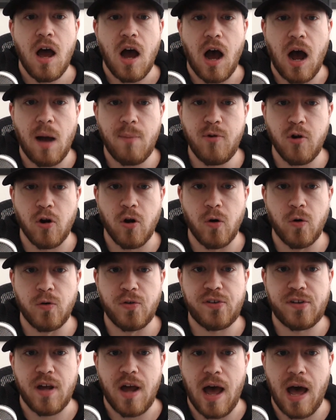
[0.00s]
I'm your
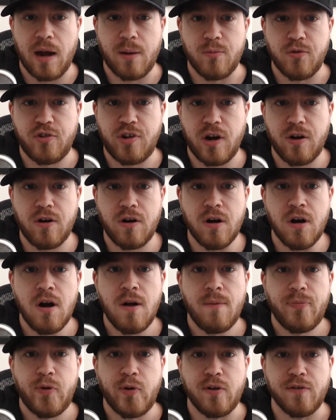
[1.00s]
host, Adam Scherer.
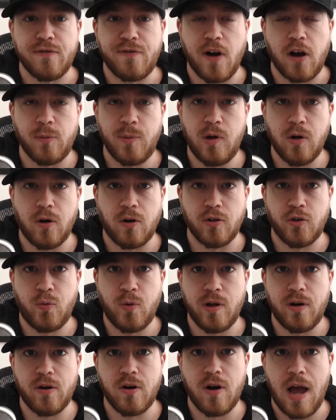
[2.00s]
You can follow me on
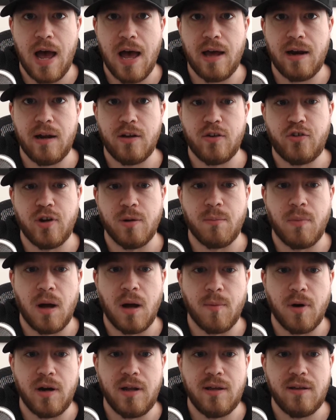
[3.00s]
Twitter at
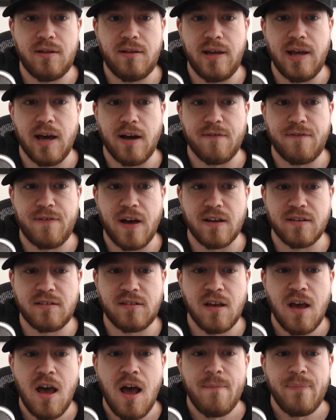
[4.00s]
ShipMyMoneyDFS.